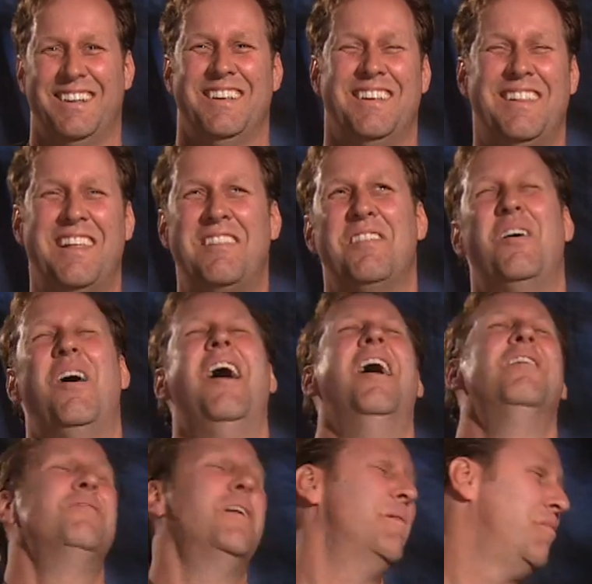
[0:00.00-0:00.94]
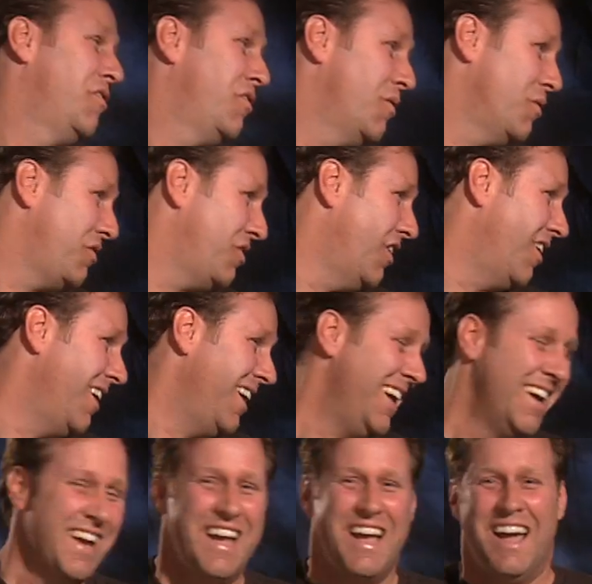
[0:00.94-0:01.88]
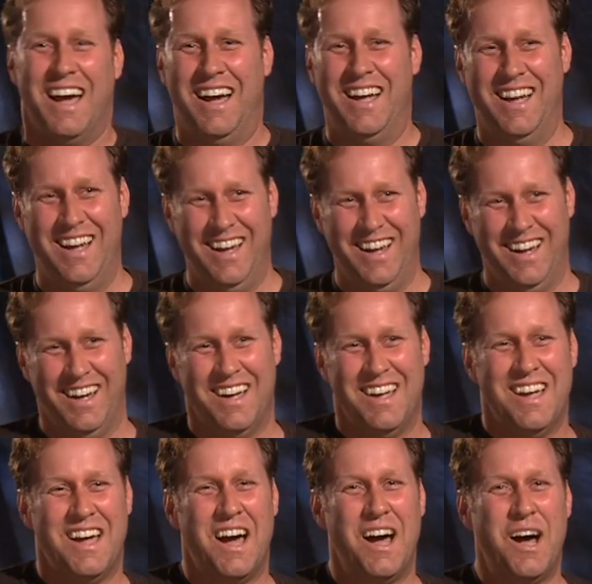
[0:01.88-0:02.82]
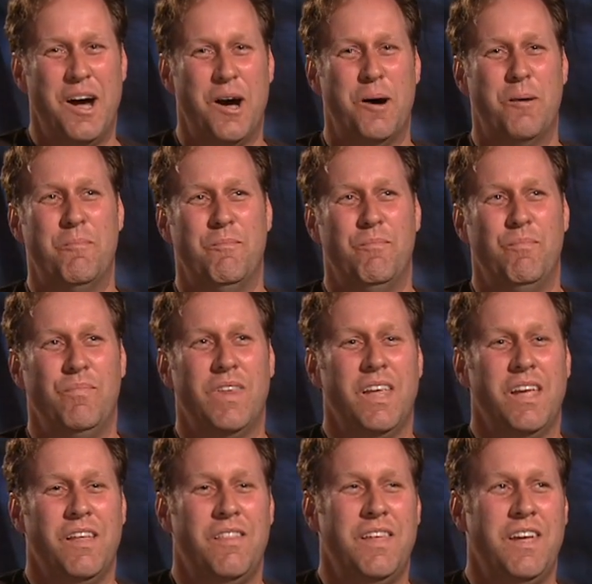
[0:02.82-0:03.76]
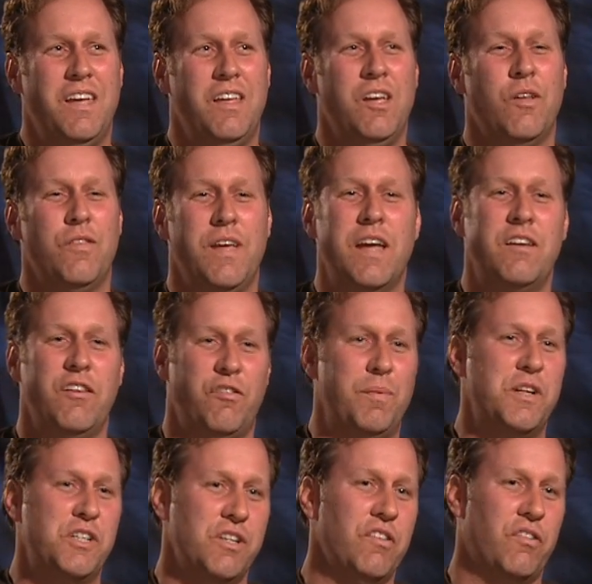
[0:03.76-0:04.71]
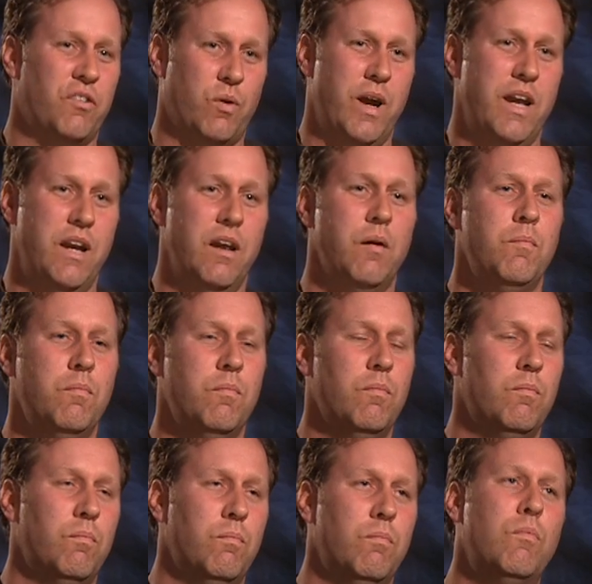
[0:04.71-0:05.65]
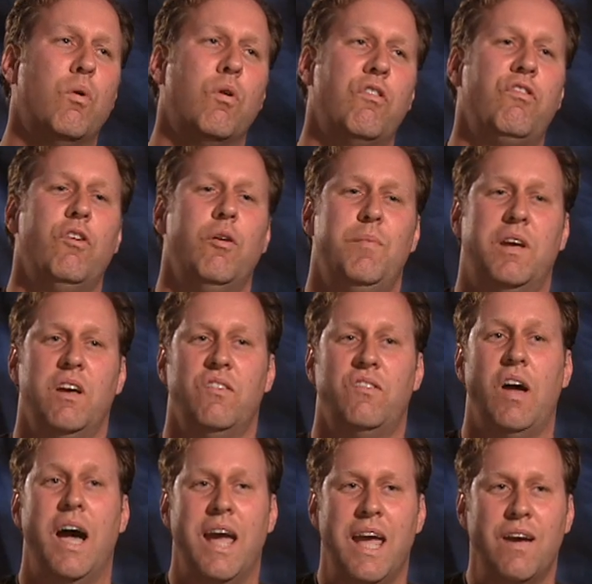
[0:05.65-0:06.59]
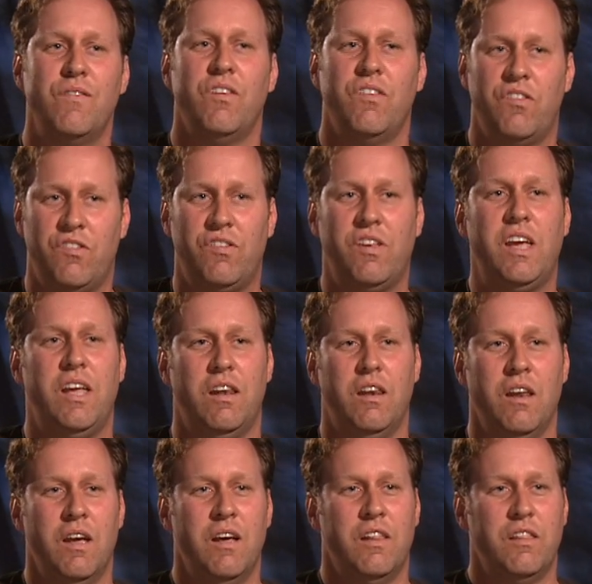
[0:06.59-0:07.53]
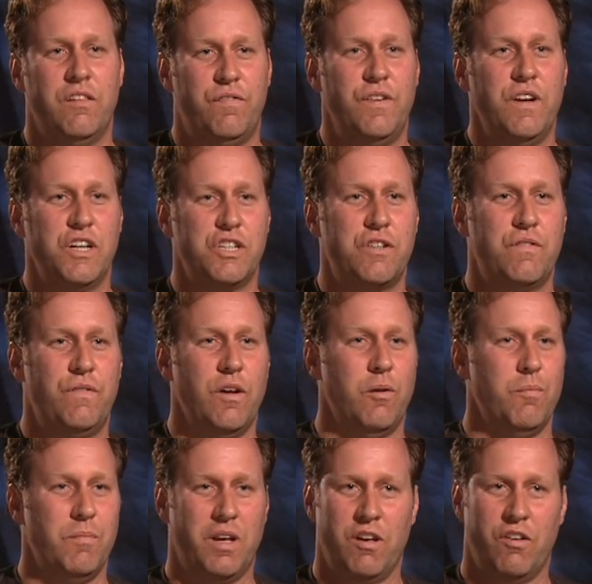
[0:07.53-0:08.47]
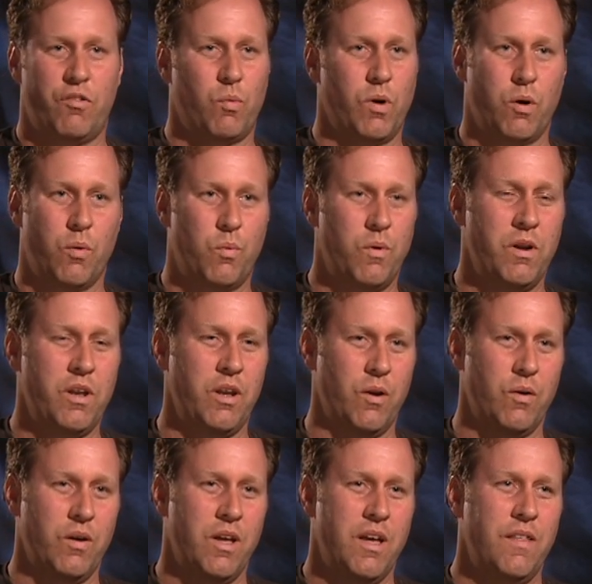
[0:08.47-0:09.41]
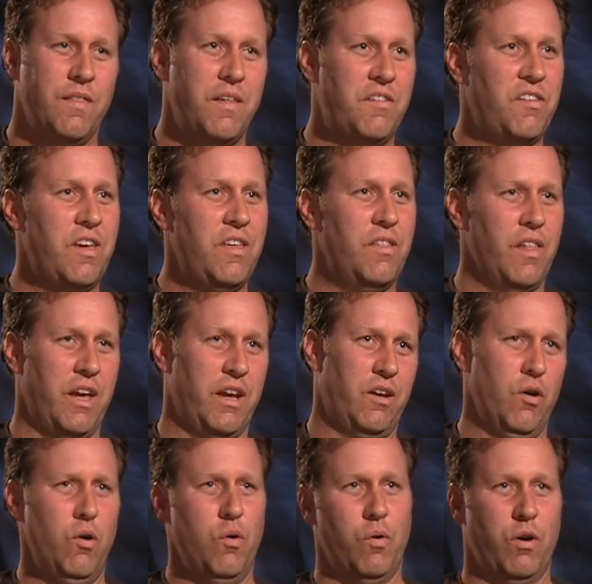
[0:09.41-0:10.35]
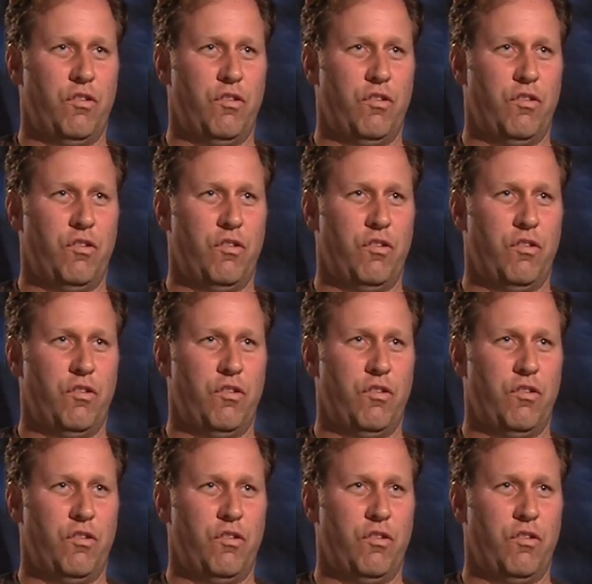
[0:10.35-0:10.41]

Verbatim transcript: That's off. I'm so sorry. The anticipation is great. More so because I haven't seen the finished film, because we're, you know, they say like, oh,